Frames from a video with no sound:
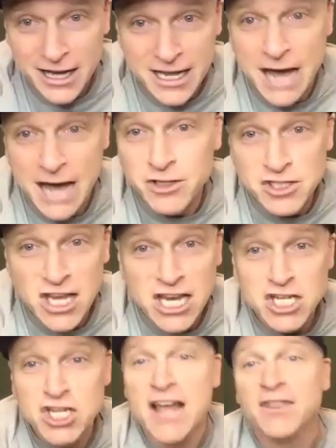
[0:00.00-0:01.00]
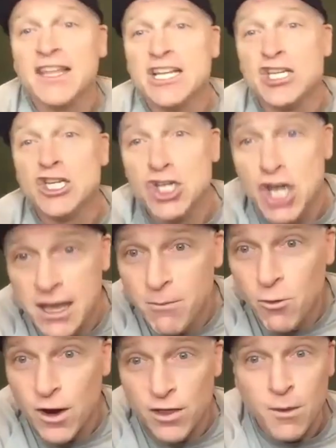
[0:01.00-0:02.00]
a conversation at the gym
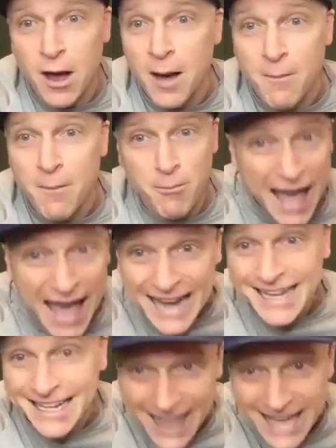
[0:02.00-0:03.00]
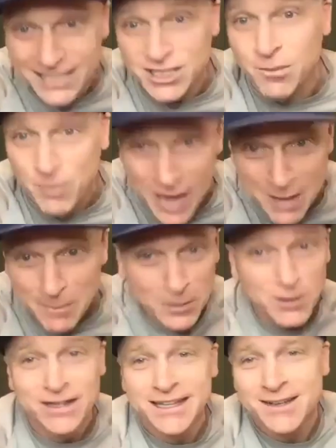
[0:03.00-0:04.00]
with a packed class of
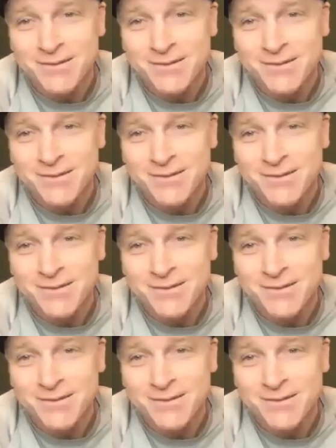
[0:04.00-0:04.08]
people,